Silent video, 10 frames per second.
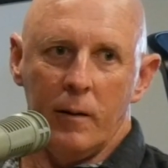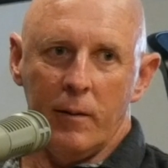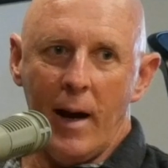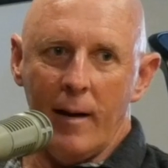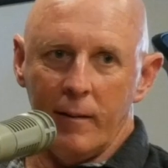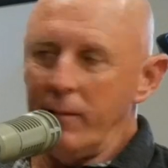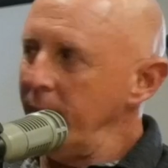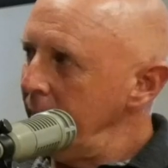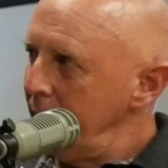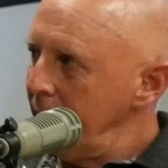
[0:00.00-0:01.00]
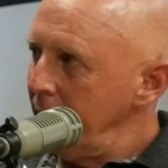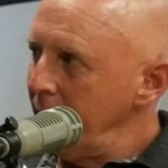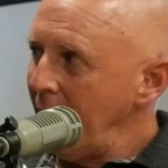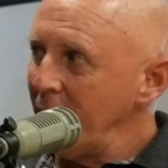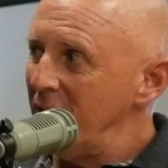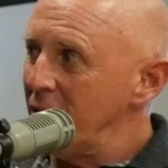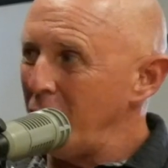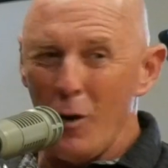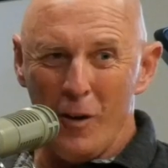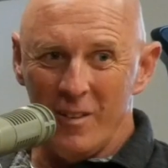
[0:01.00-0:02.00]
Is that a good
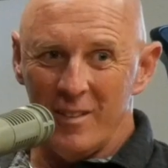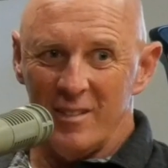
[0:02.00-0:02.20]
start?